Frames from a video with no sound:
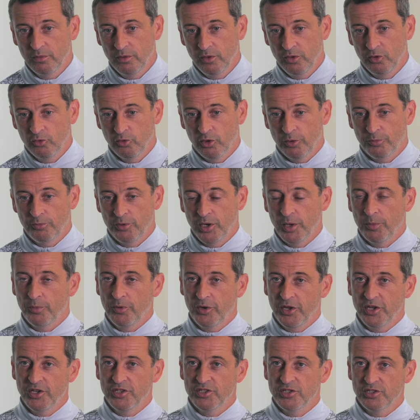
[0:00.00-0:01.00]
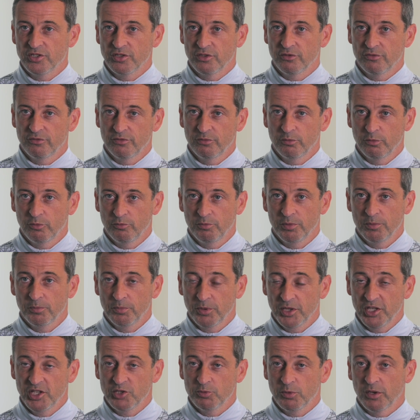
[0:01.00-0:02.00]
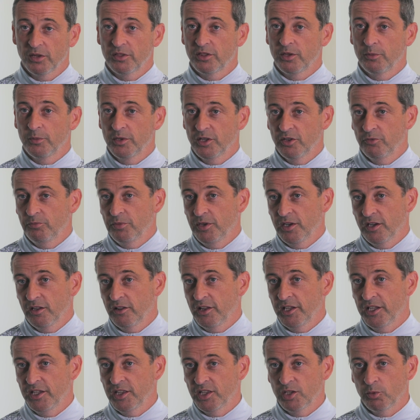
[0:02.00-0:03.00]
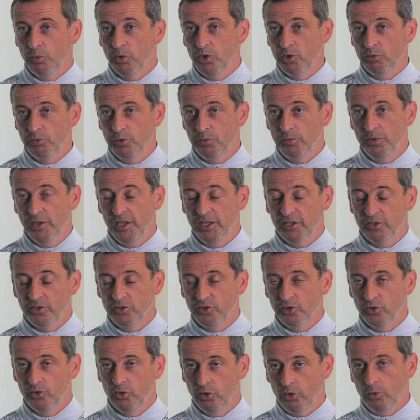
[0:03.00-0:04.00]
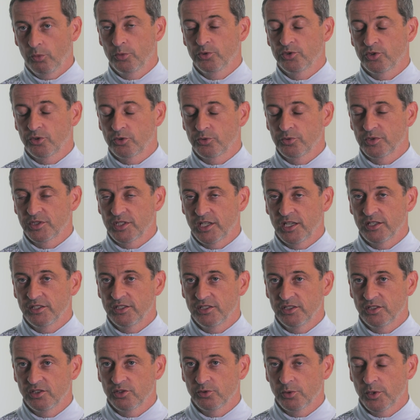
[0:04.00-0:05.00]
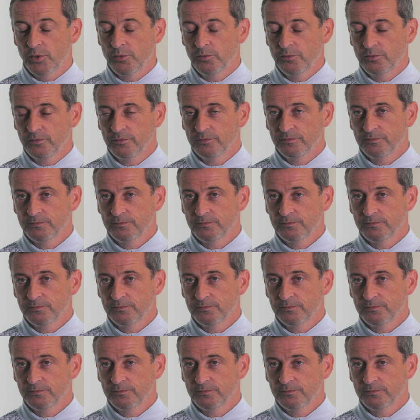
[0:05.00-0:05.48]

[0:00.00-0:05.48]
you know, our preparations, we've been pleased with them, and they've been aligned to what they would be like under normal circumstances as well.